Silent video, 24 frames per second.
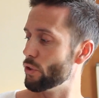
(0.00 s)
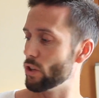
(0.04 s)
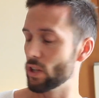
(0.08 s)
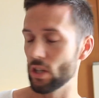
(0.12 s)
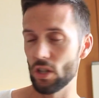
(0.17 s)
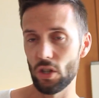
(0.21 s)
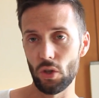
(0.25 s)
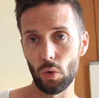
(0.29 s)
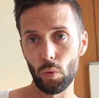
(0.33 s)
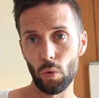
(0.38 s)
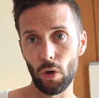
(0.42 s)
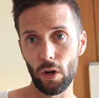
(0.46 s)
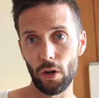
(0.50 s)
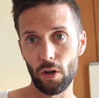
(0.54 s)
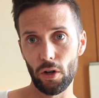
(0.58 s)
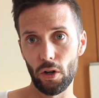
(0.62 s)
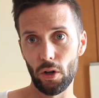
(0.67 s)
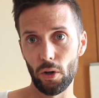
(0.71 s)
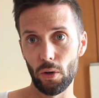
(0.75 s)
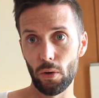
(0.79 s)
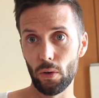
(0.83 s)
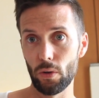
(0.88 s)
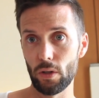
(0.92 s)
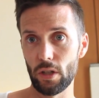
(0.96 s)
the QR
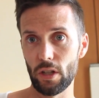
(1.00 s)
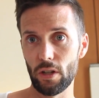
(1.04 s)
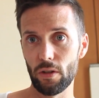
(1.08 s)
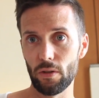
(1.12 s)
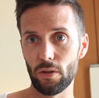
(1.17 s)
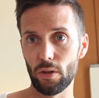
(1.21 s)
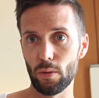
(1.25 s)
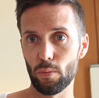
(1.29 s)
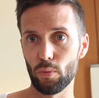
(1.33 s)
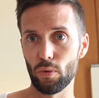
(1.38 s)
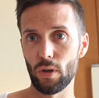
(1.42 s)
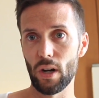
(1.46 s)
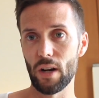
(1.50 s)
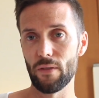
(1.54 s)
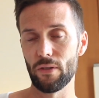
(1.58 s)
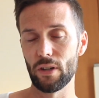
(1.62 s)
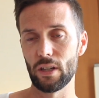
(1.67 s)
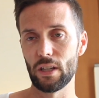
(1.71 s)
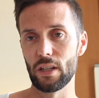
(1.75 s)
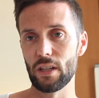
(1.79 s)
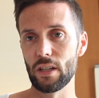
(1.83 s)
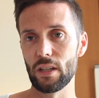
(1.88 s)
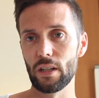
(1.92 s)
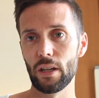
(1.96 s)
code here, your
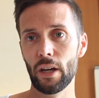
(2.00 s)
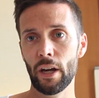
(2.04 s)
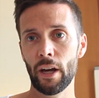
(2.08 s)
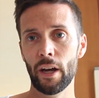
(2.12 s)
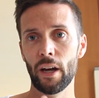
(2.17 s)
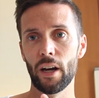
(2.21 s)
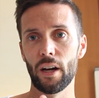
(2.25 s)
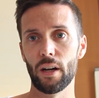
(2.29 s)
private key,